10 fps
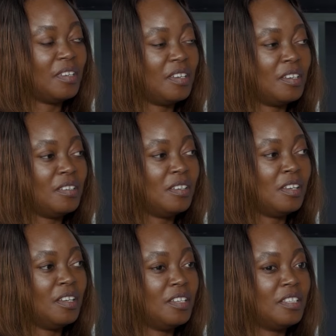Eh?
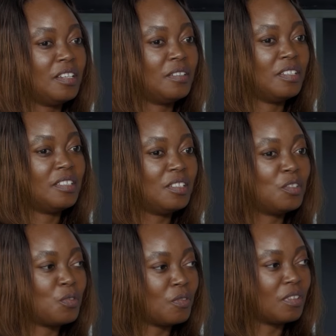Yeah. Is that is
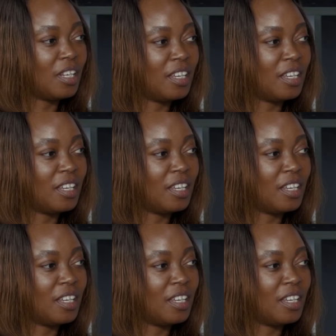it strong?